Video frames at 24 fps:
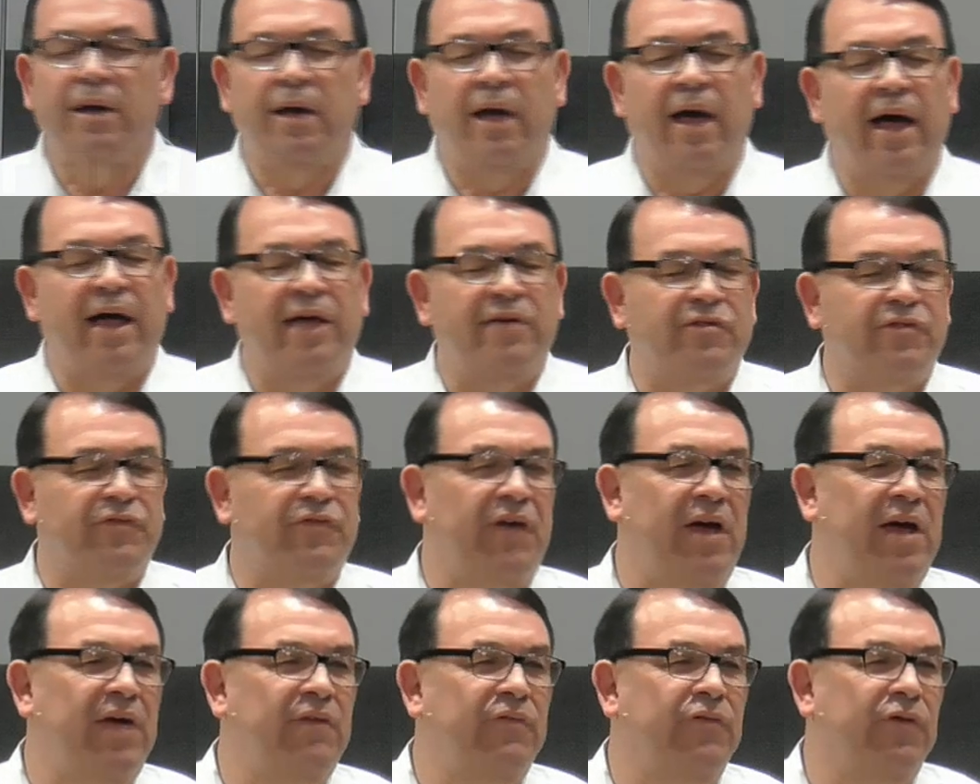God's
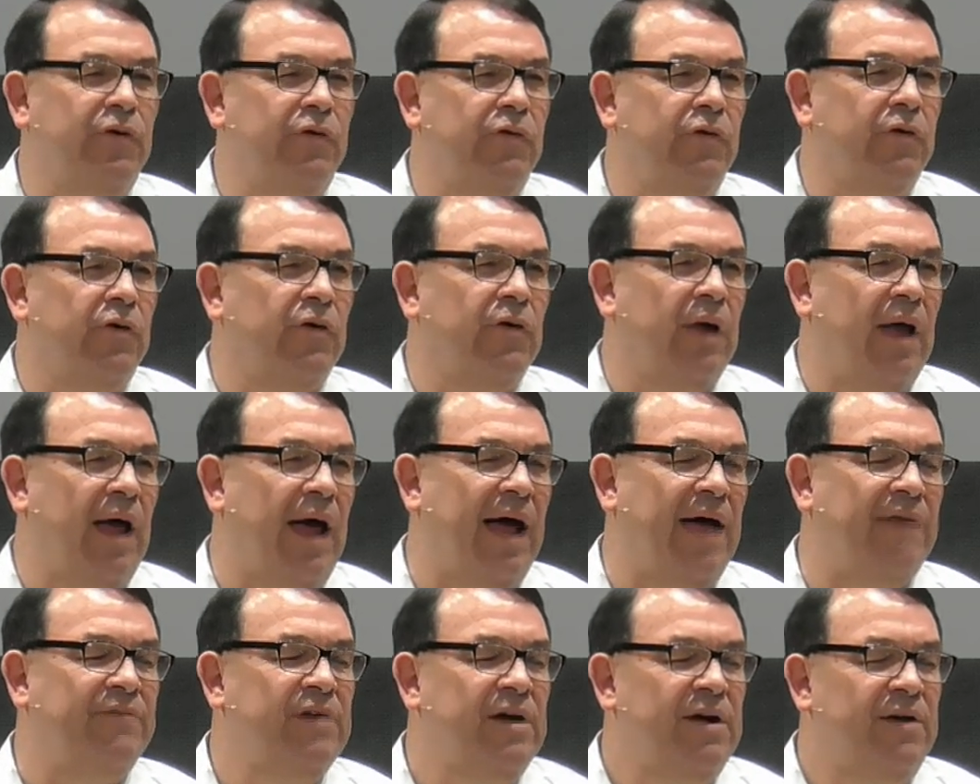favor in your
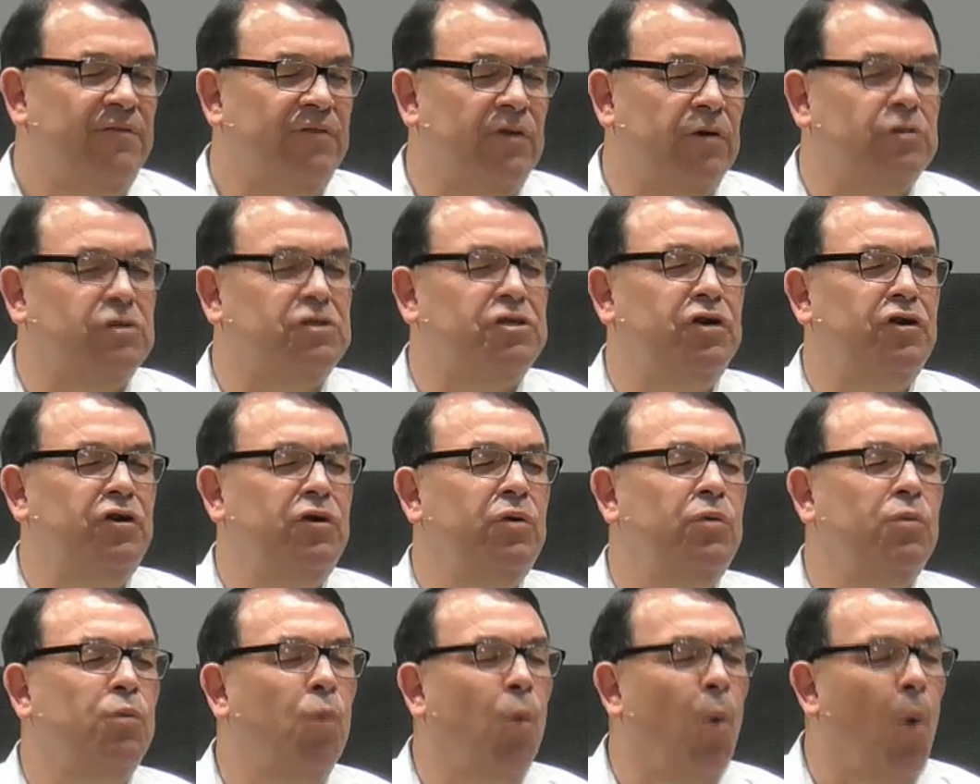life. Folks, you
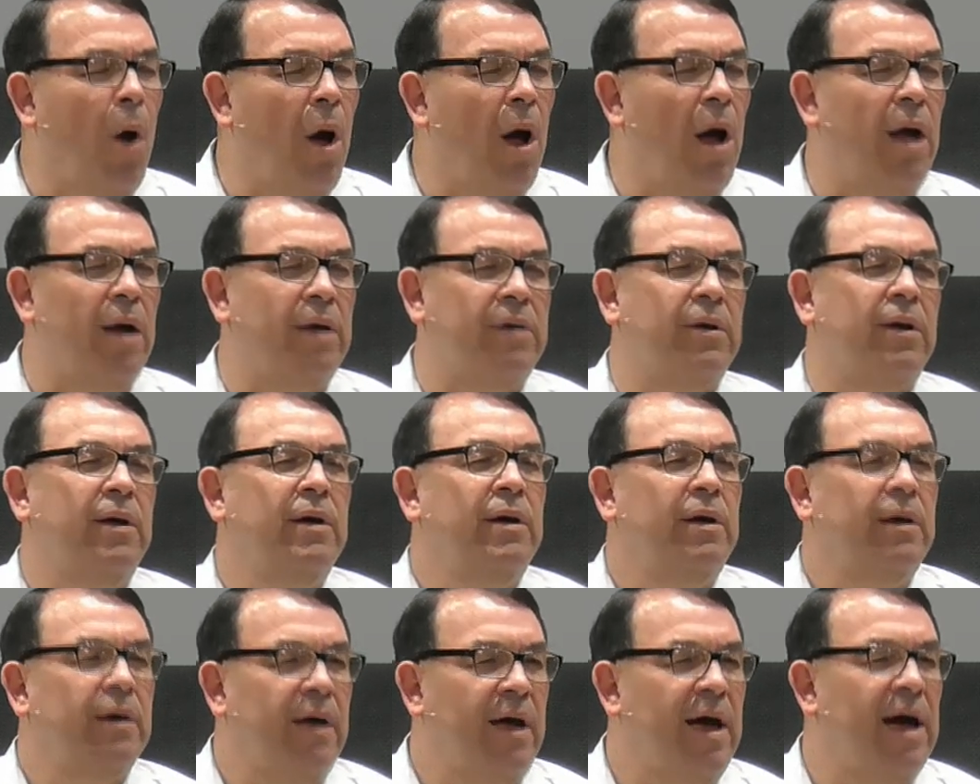want
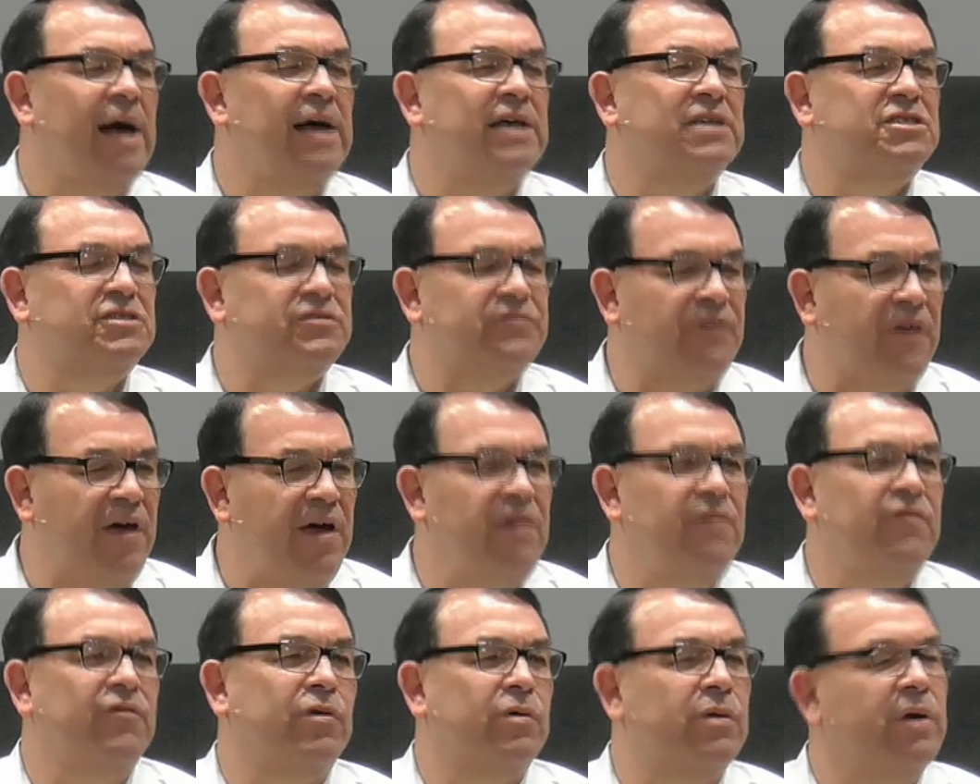God's
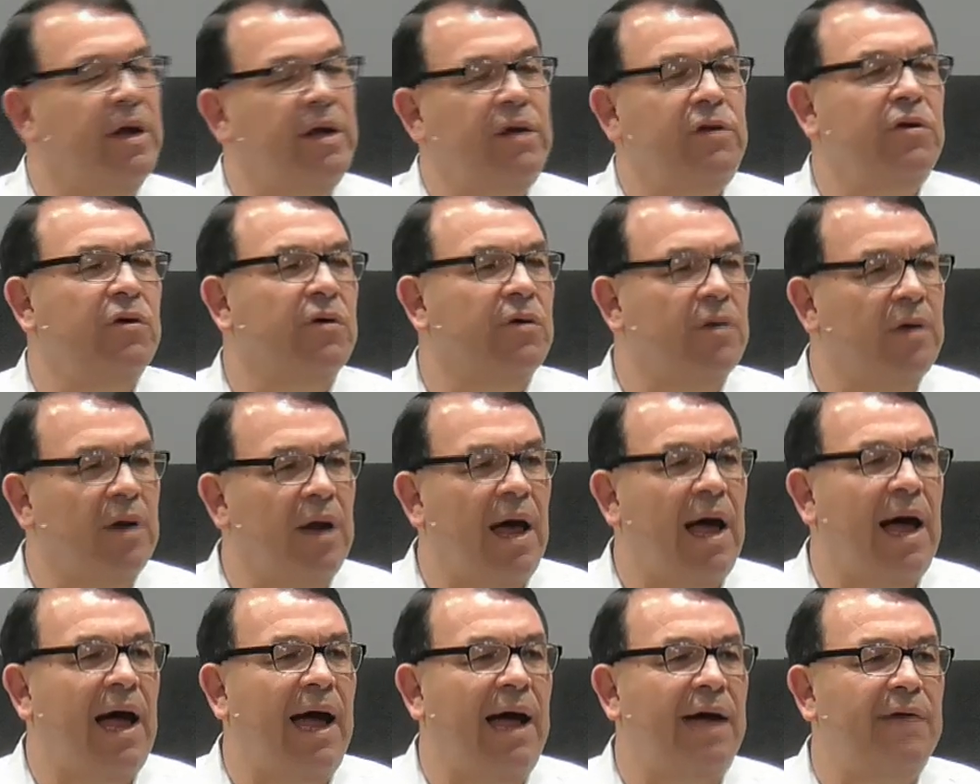favor in your
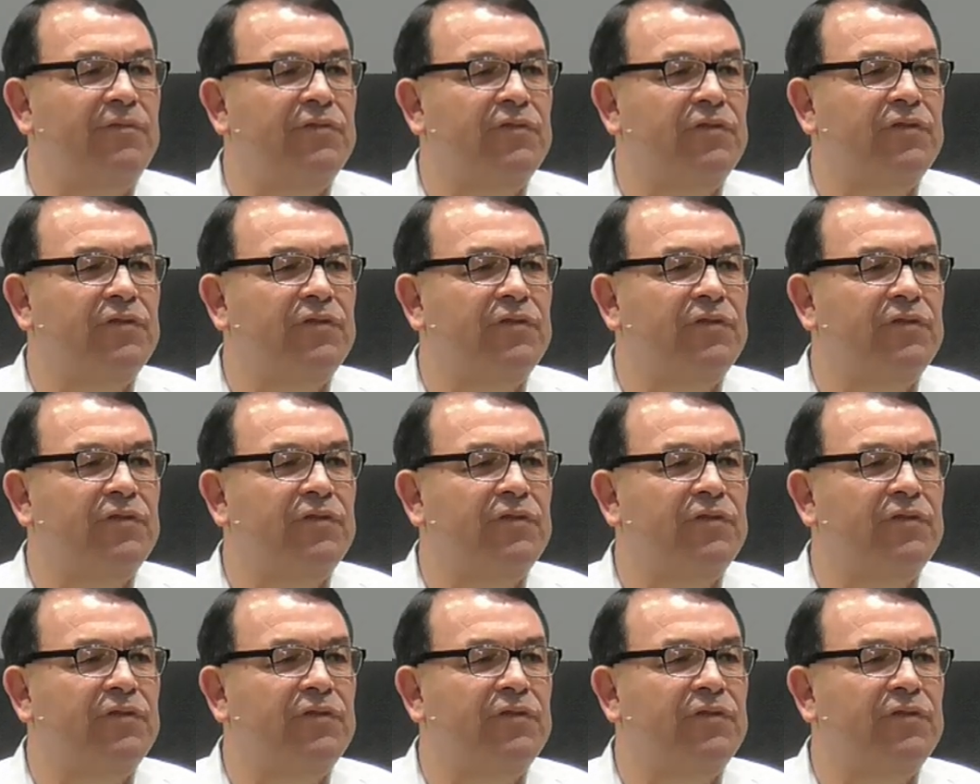life.